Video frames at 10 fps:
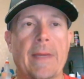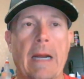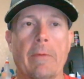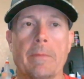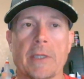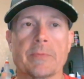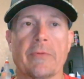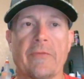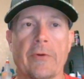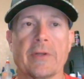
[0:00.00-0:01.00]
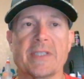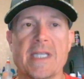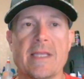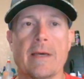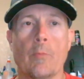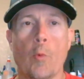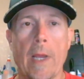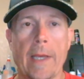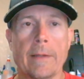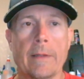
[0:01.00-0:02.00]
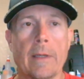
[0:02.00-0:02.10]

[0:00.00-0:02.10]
and I would much prefer to see them win